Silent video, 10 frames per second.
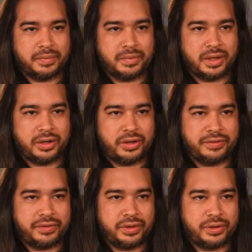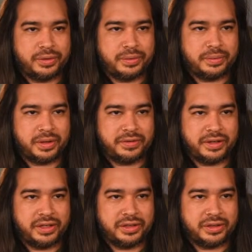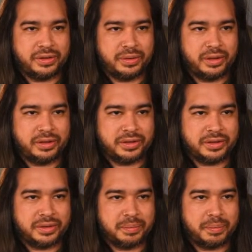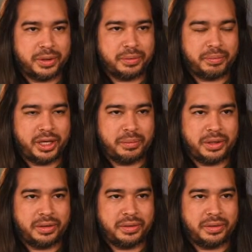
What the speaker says: I don't even know if I need to do this, but maybe.